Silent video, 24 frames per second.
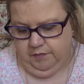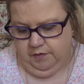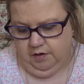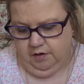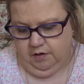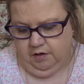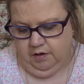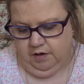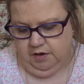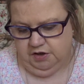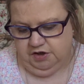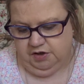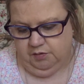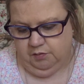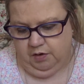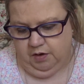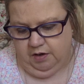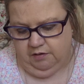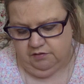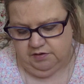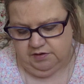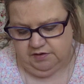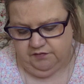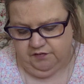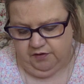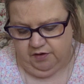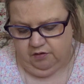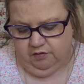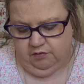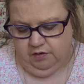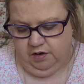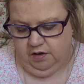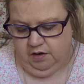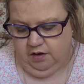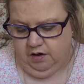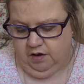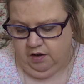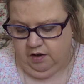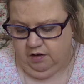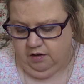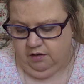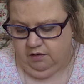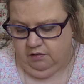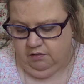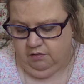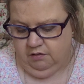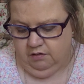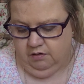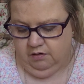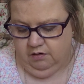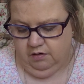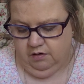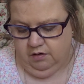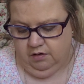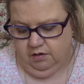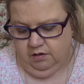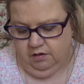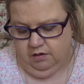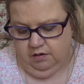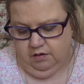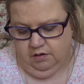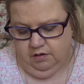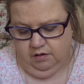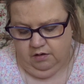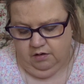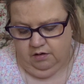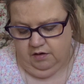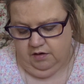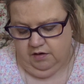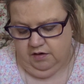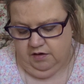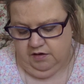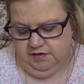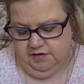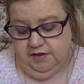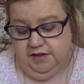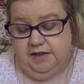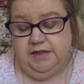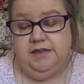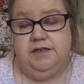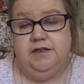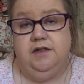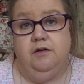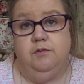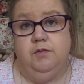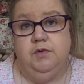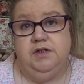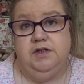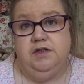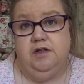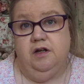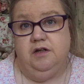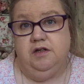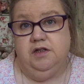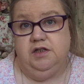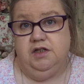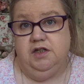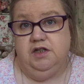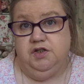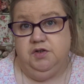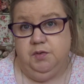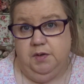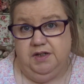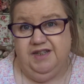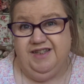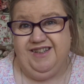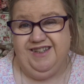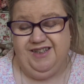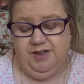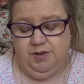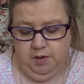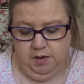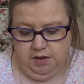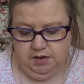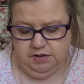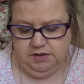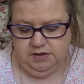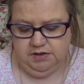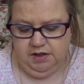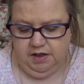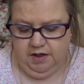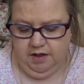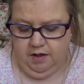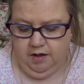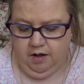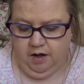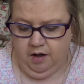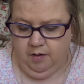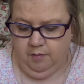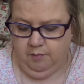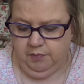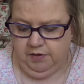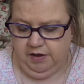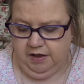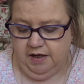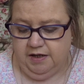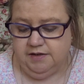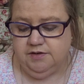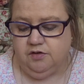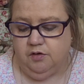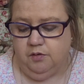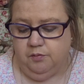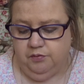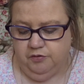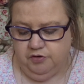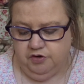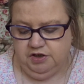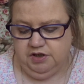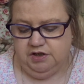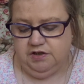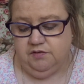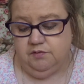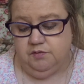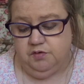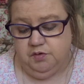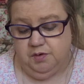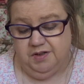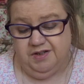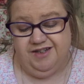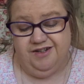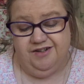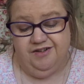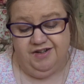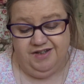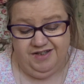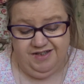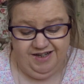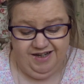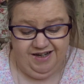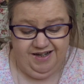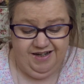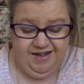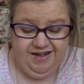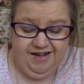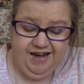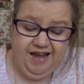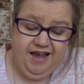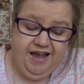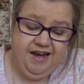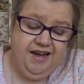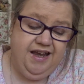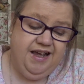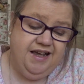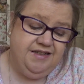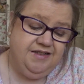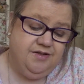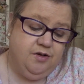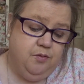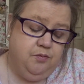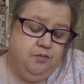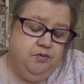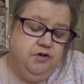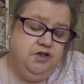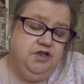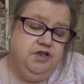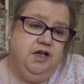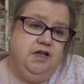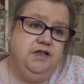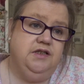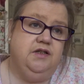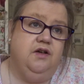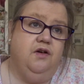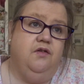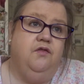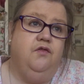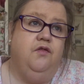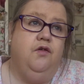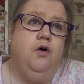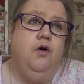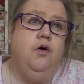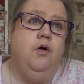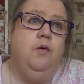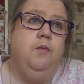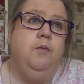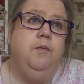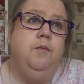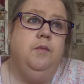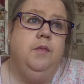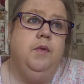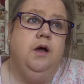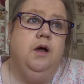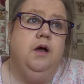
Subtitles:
Actually, what else have I got in here? So this stuff was started in 2020, but it has got projects from 2019 in it, and it has got projects from